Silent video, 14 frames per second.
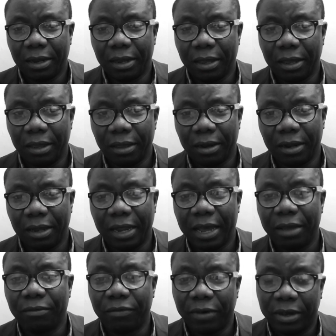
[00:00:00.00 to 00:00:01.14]

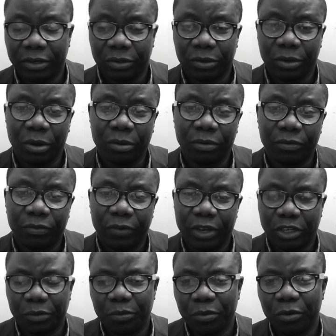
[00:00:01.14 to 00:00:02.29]
live version on
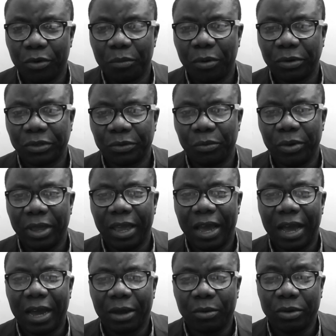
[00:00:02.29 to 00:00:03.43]
Facebook, but we
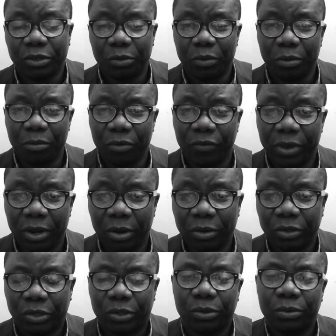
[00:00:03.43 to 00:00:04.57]
are going to be moving on
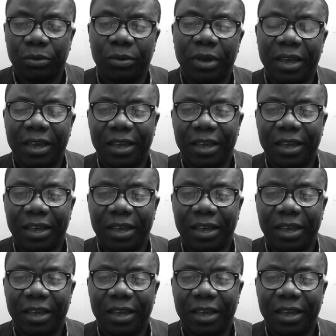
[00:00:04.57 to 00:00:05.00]
to